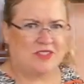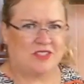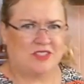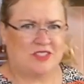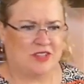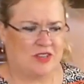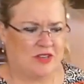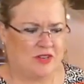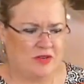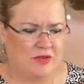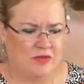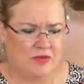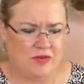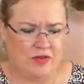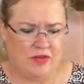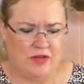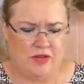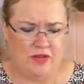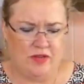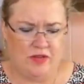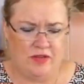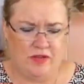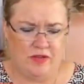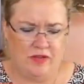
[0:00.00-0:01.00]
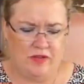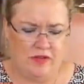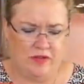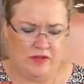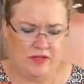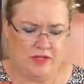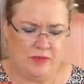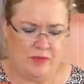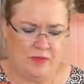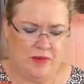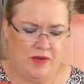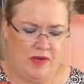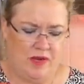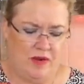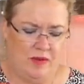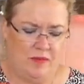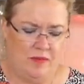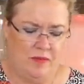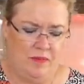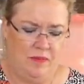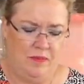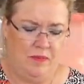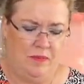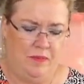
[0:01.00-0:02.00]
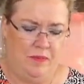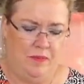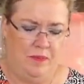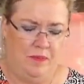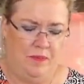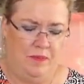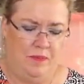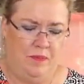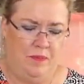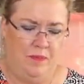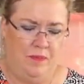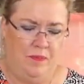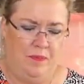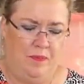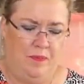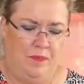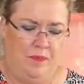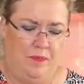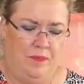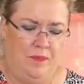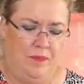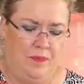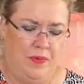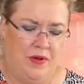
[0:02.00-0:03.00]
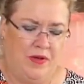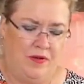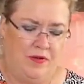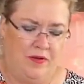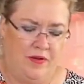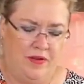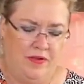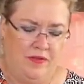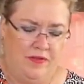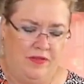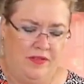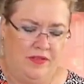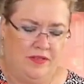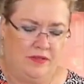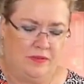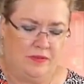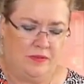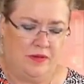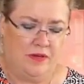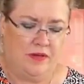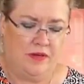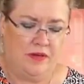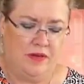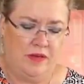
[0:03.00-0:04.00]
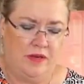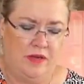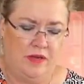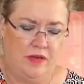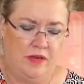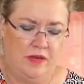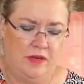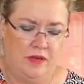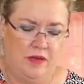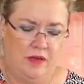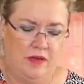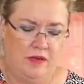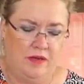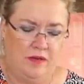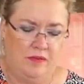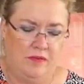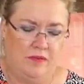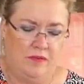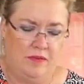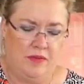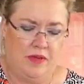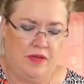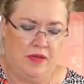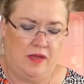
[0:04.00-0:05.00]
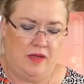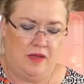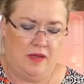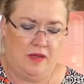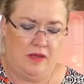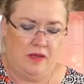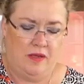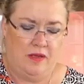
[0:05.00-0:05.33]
so good. This peanut butter in this one. Yummy.